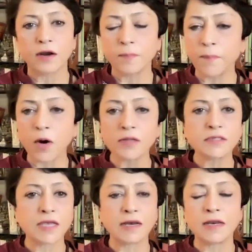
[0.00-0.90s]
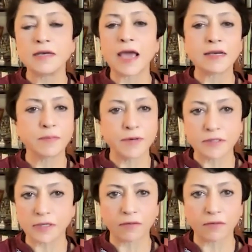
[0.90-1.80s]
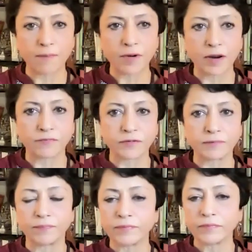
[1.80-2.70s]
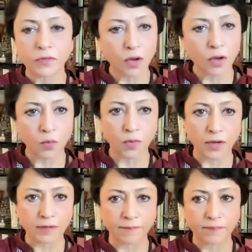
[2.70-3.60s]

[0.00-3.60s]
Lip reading: reports and indictments that have happened after. Not a word.